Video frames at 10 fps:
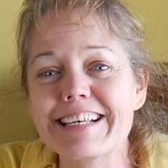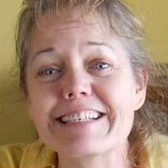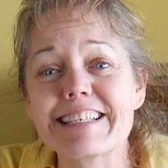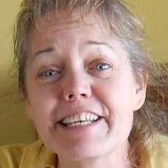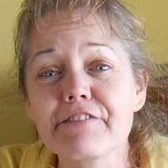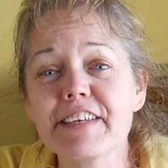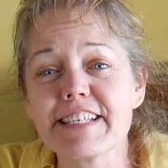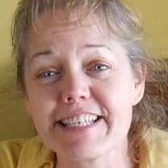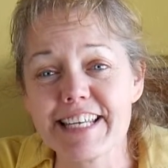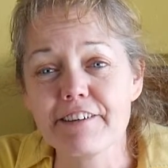Sniffy
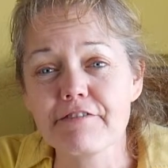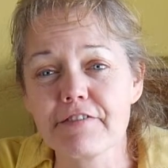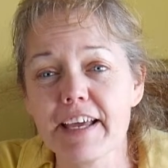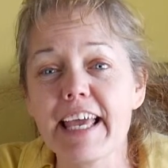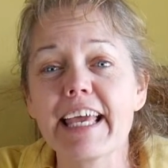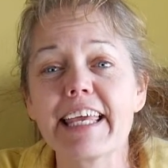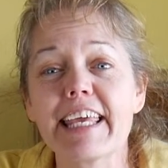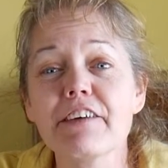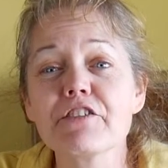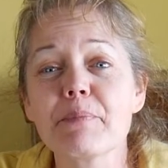sniff
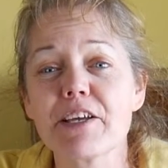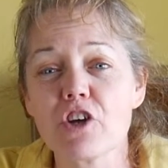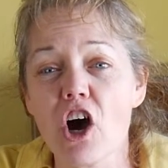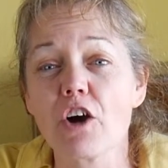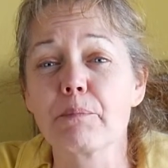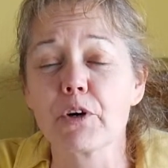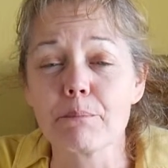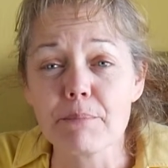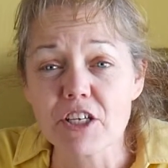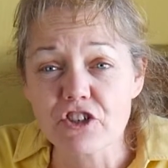gives my dog
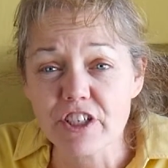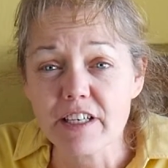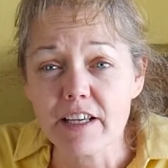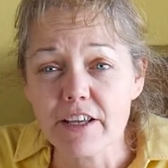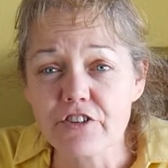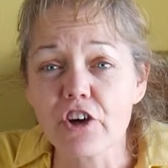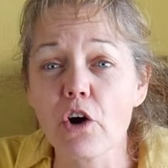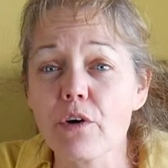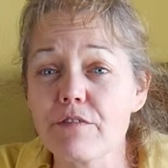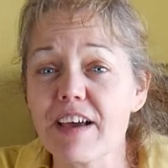permission to
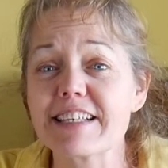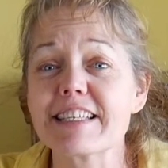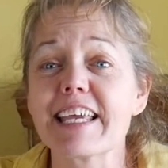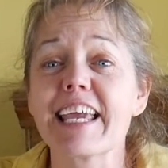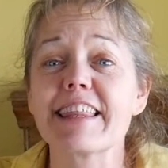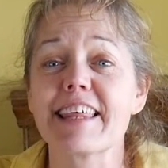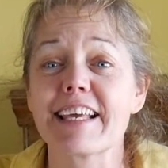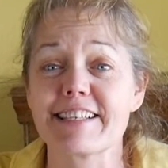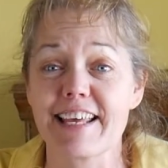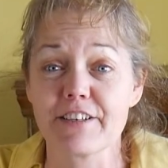go investigate
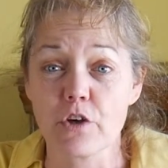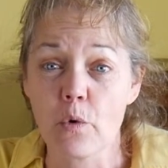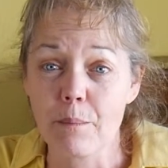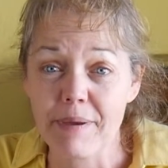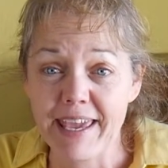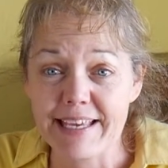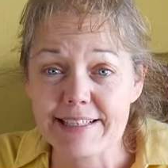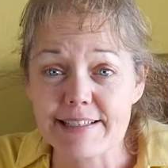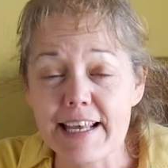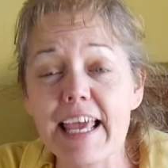things at his own
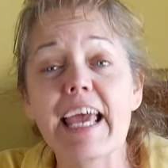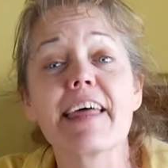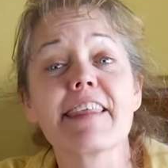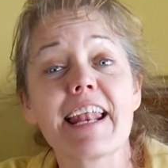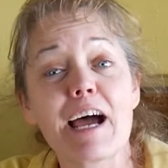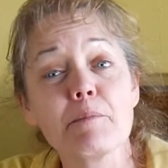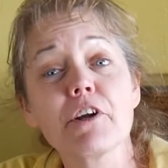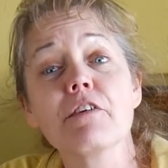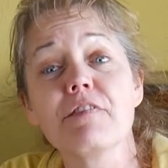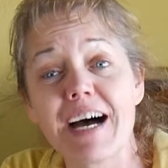pace, and then I'm
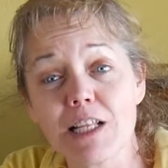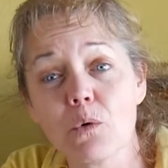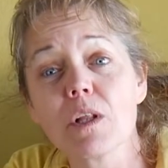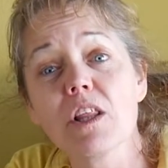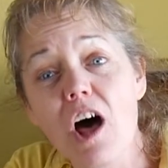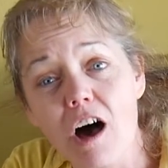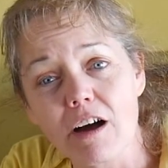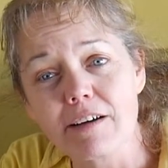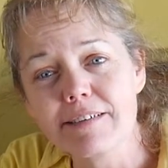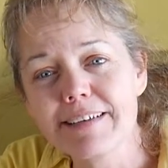going to follow
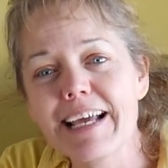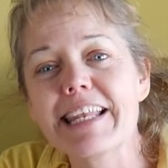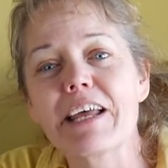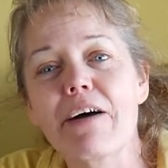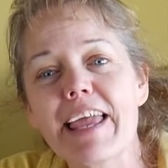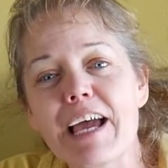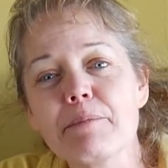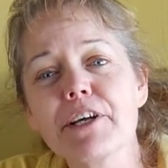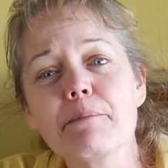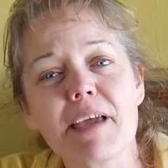along. Now I am
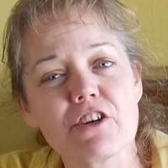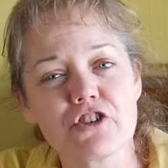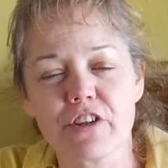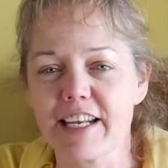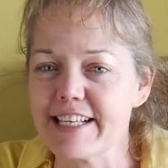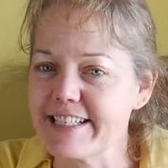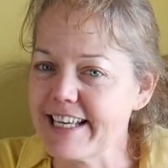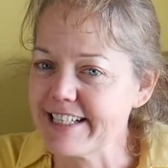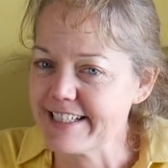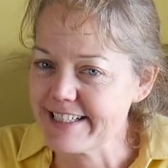going to make sure that he
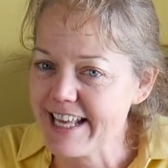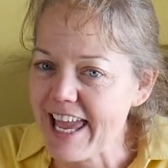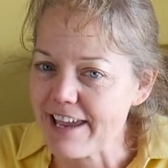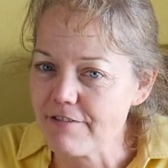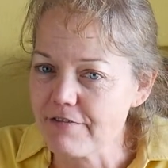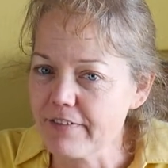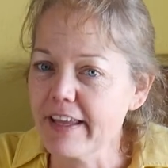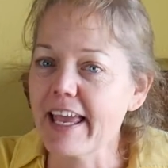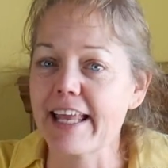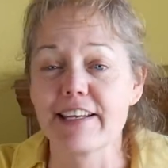stays safe
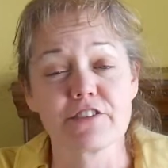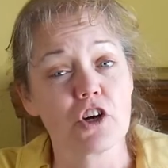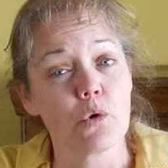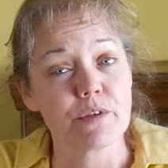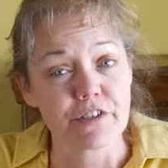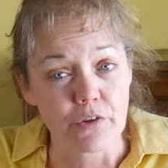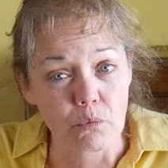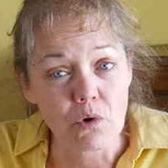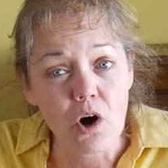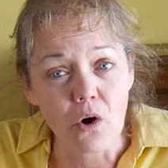and doesn't go into the
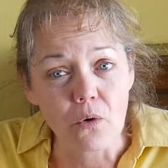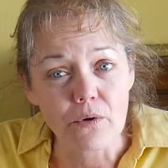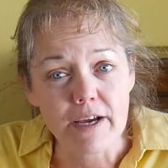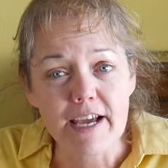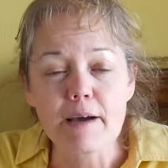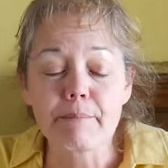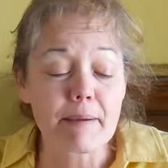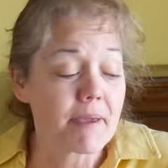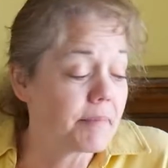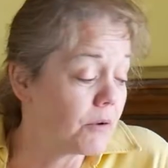road by
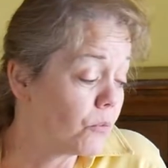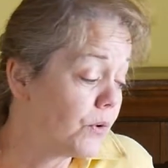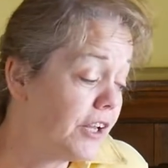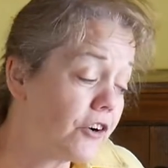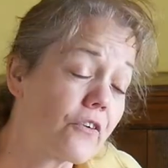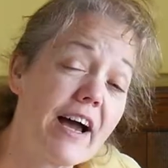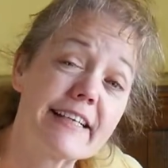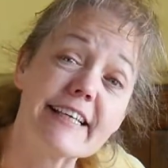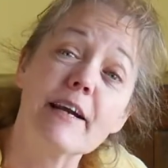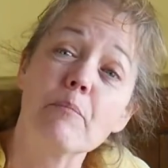maybe
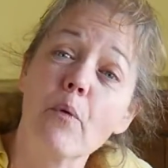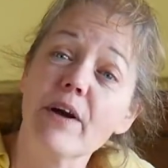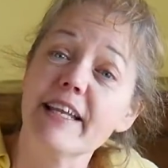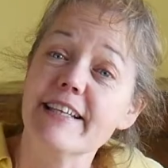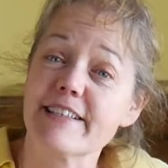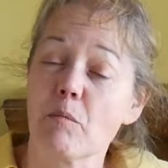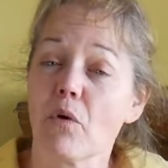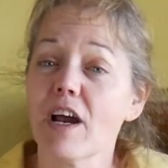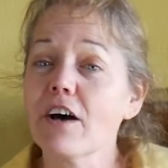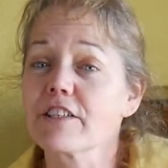redirecting and pointing
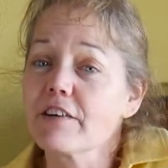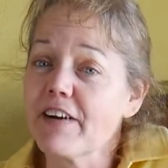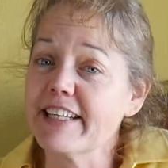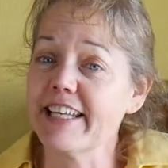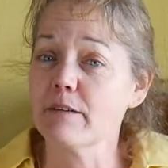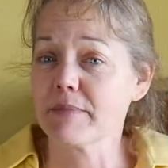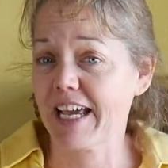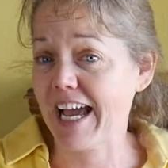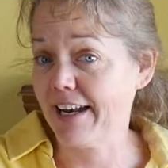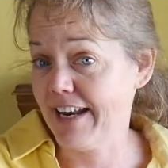somewhere else if I need him to
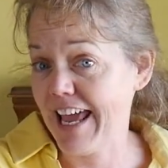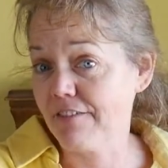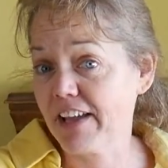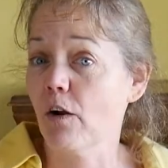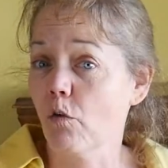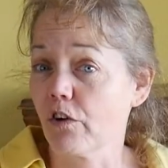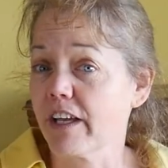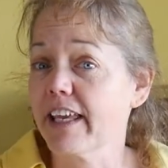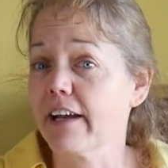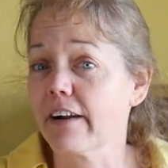kind of navigate over
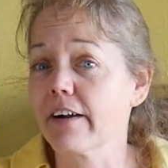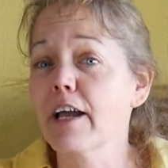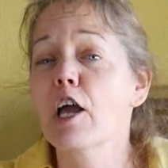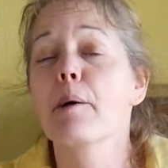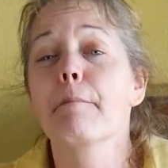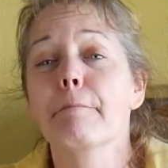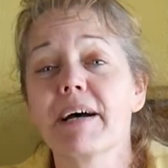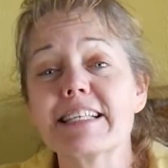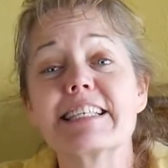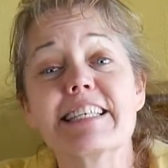here.
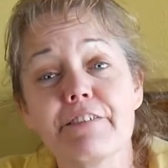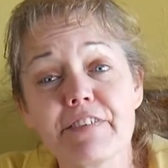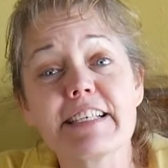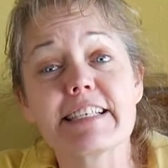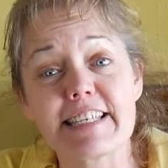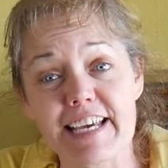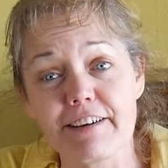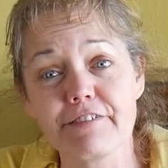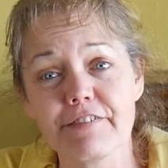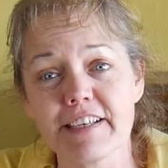But sniffy
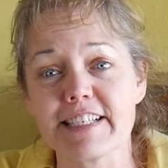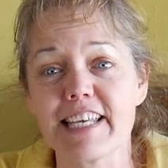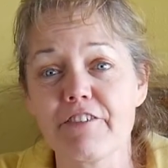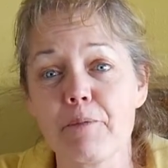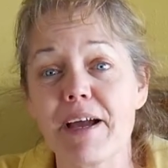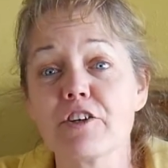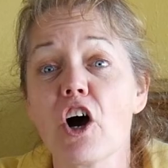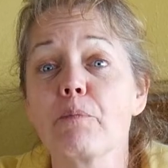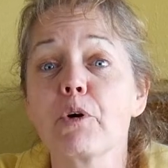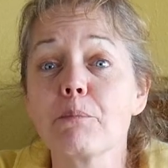sniff is giving my
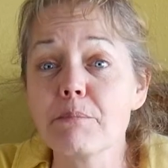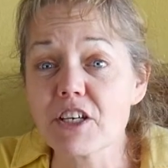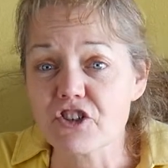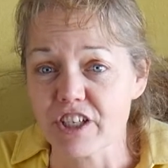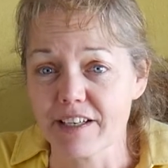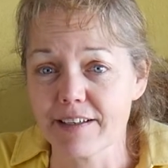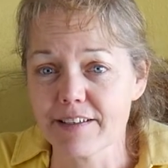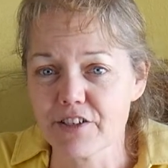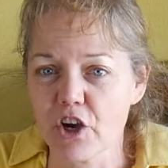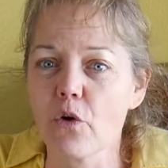dog permission
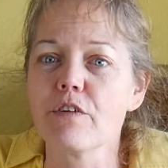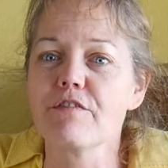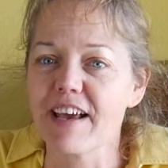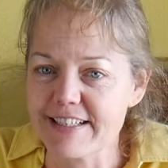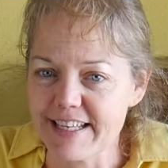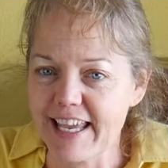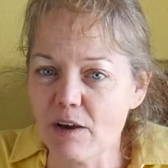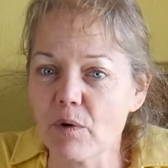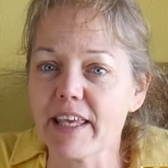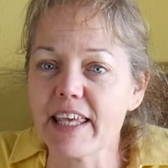to go
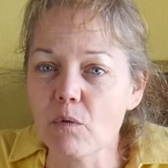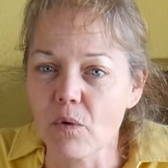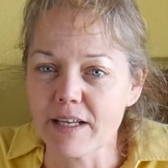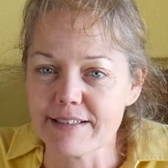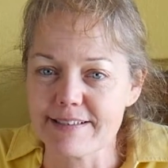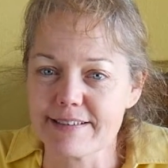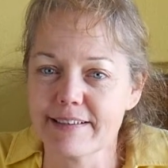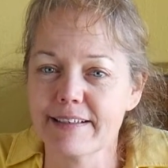investigate what he wants.